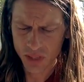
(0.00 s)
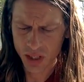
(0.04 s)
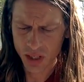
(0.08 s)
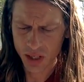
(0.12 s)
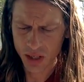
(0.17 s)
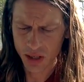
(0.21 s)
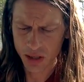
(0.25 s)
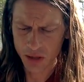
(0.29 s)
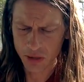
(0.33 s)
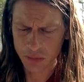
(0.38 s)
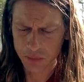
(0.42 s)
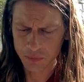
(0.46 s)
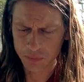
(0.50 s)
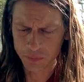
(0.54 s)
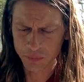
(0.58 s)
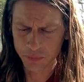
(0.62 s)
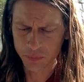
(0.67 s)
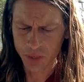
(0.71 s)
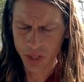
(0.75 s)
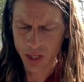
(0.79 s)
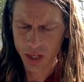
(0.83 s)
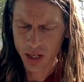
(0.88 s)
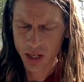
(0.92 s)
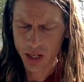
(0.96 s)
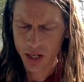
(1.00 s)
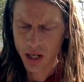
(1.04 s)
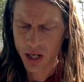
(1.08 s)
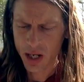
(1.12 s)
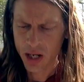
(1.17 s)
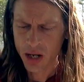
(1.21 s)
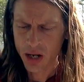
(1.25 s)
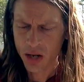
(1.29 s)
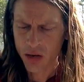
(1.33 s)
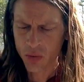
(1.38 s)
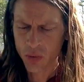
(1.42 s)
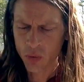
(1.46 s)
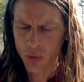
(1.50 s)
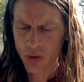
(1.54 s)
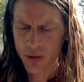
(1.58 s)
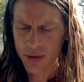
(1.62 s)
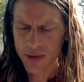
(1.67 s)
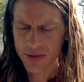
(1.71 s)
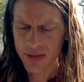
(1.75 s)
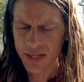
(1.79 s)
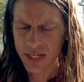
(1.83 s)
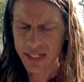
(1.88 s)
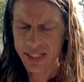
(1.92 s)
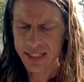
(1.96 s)
One of the
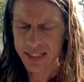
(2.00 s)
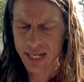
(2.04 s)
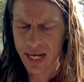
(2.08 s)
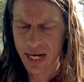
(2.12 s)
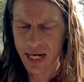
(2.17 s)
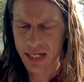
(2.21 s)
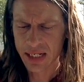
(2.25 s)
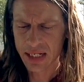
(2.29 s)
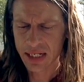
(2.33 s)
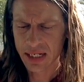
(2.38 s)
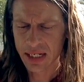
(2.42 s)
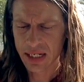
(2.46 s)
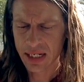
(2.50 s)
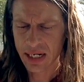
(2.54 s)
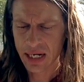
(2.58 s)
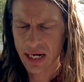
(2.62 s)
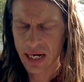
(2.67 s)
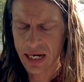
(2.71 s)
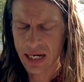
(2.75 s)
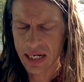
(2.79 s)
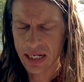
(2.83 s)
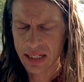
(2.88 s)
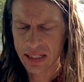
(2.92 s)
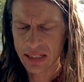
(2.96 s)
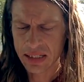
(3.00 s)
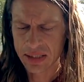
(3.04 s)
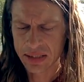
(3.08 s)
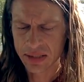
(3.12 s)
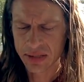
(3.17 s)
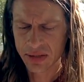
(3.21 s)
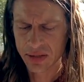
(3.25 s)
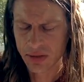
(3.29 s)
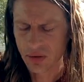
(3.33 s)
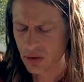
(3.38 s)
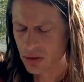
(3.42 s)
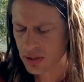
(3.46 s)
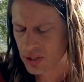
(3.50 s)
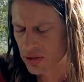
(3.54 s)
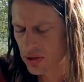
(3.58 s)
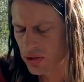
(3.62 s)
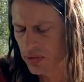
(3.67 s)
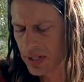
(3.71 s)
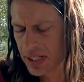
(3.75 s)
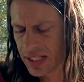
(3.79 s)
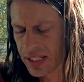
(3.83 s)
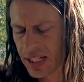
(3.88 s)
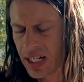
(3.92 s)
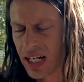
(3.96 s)
things that, the other
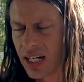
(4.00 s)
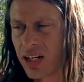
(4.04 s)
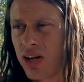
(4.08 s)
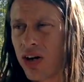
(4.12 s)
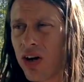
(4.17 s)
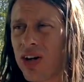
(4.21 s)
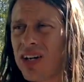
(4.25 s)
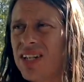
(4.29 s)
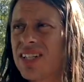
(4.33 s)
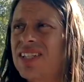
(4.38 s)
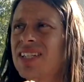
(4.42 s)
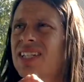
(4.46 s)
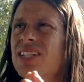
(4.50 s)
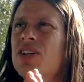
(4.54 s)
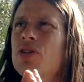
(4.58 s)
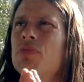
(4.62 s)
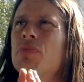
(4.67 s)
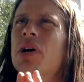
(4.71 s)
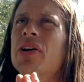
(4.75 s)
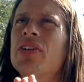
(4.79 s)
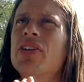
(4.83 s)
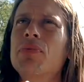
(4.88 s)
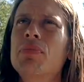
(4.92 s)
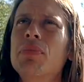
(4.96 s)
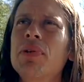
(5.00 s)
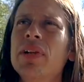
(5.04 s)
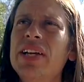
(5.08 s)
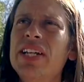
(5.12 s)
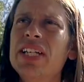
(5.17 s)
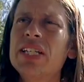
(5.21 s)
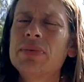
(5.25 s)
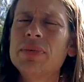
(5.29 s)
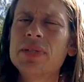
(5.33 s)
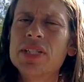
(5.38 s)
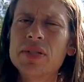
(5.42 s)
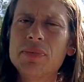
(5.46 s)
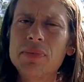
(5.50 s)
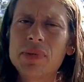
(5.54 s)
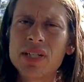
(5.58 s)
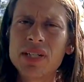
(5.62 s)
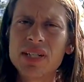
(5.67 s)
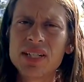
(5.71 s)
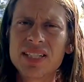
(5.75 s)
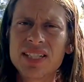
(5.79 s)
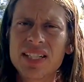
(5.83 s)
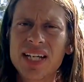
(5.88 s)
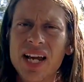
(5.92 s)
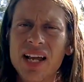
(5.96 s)
reason I call it a single mother placement is
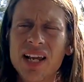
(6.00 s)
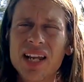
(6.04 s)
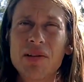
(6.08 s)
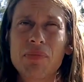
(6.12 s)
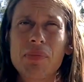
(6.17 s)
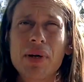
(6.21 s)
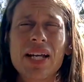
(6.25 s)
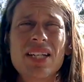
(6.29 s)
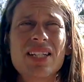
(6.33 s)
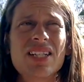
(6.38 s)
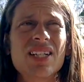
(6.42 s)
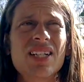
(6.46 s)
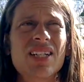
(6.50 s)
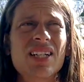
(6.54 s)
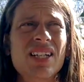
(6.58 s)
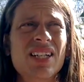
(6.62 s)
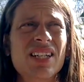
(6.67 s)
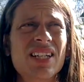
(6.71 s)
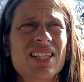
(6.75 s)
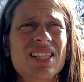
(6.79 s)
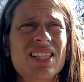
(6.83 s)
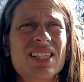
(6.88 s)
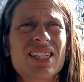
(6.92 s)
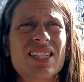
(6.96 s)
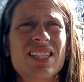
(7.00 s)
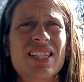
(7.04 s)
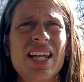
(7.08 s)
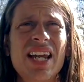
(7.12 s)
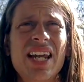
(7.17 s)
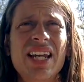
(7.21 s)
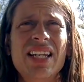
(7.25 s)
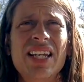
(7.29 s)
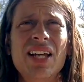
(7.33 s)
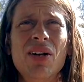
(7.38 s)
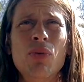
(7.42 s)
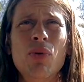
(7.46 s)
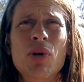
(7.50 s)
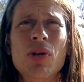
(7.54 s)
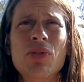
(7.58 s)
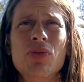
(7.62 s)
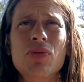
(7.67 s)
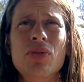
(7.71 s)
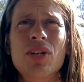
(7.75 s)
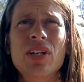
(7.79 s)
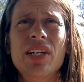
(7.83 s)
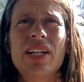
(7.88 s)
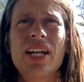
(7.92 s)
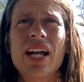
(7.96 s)
because, yeah, like basically this is saying that one
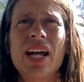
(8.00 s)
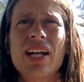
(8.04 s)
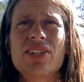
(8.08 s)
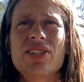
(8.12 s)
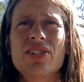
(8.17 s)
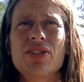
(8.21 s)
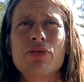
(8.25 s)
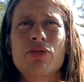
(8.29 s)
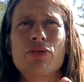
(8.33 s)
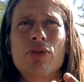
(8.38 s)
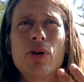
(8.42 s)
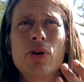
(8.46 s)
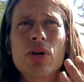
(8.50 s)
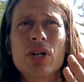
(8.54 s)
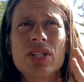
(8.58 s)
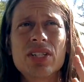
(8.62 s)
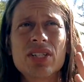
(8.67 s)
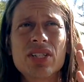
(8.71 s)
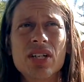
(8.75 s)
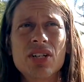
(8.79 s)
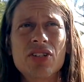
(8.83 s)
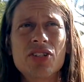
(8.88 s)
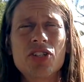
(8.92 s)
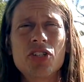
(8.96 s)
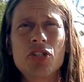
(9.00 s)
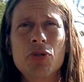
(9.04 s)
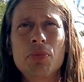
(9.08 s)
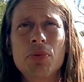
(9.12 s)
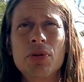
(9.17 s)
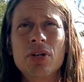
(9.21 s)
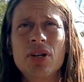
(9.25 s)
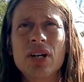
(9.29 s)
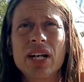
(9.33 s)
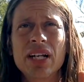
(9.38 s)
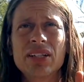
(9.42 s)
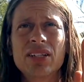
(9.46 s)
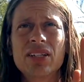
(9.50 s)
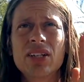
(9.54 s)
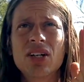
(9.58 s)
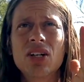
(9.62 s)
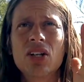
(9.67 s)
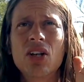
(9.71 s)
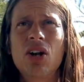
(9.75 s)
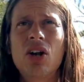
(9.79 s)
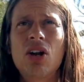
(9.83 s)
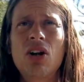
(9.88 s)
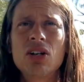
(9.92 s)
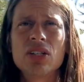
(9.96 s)
really has to focus on Jupiter, like their
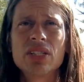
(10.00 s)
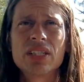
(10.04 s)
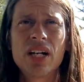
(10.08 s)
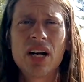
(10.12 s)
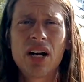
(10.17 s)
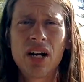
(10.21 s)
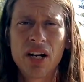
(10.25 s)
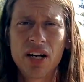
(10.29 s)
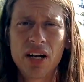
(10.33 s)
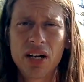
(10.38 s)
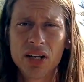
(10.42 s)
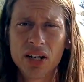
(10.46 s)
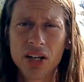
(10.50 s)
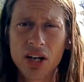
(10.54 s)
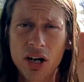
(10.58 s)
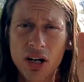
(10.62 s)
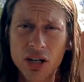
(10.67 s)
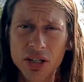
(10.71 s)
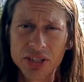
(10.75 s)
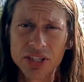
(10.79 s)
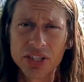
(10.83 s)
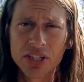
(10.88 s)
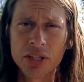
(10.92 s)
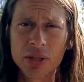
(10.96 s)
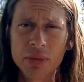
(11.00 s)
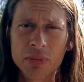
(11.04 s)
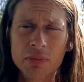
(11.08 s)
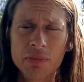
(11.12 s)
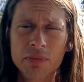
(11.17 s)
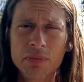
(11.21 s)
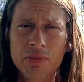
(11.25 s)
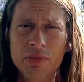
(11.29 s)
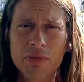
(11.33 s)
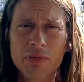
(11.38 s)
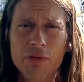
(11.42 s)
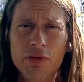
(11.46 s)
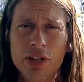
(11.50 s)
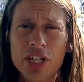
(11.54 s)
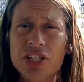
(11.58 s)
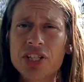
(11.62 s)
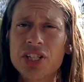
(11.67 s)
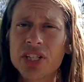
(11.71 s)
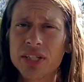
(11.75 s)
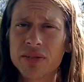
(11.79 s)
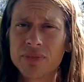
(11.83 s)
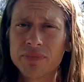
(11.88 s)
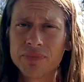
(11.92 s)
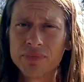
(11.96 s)
long-term
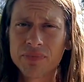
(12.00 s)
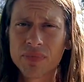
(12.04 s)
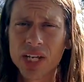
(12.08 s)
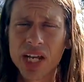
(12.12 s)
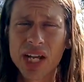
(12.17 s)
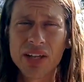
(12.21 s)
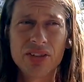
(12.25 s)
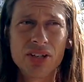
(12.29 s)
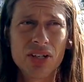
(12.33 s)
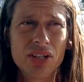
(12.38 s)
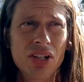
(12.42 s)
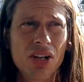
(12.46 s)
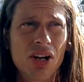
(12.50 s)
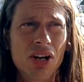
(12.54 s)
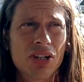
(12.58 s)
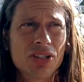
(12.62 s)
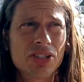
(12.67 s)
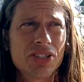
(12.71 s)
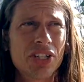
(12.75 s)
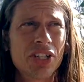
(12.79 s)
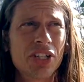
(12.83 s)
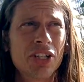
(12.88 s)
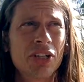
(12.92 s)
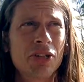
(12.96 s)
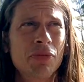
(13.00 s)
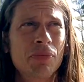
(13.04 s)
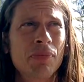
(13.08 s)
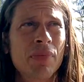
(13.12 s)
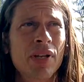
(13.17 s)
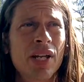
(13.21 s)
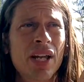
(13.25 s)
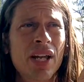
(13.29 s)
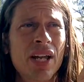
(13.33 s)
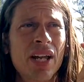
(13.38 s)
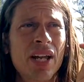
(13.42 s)
vision and their long-term